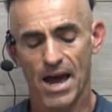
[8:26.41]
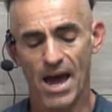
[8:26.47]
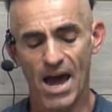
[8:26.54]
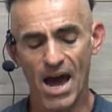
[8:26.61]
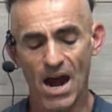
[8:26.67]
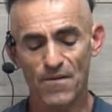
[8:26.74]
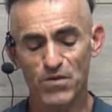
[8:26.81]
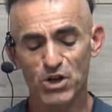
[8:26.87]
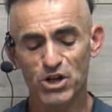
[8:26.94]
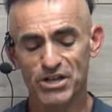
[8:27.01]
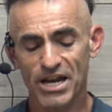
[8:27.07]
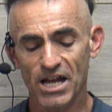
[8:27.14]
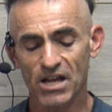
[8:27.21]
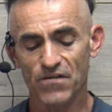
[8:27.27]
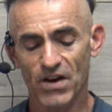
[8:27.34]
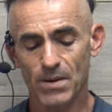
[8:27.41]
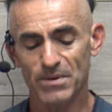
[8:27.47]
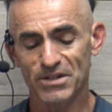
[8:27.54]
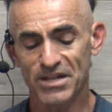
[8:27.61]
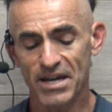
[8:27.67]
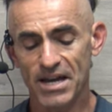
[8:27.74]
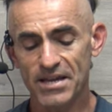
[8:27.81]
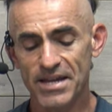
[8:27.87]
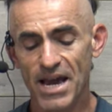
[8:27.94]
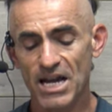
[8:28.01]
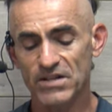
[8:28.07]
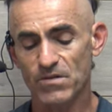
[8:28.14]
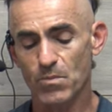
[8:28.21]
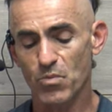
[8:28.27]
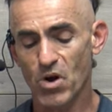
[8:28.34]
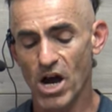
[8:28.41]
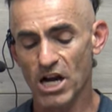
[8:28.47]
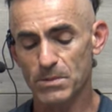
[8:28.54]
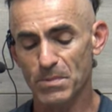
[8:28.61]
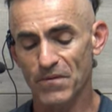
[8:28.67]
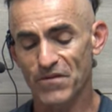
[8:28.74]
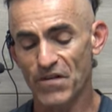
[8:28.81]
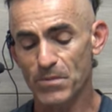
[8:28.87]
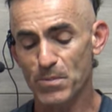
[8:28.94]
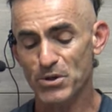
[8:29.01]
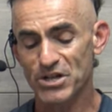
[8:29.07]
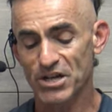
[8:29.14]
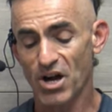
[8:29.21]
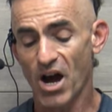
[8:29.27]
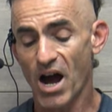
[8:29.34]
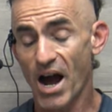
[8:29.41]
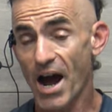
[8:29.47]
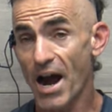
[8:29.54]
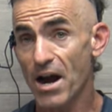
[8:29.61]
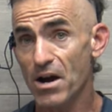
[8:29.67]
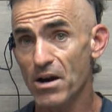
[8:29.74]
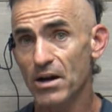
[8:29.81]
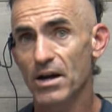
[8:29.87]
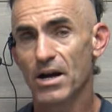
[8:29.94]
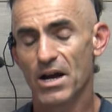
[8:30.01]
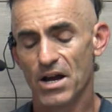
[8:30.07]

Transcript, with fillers: average daily vitamin C intakes were approximately 50% or higher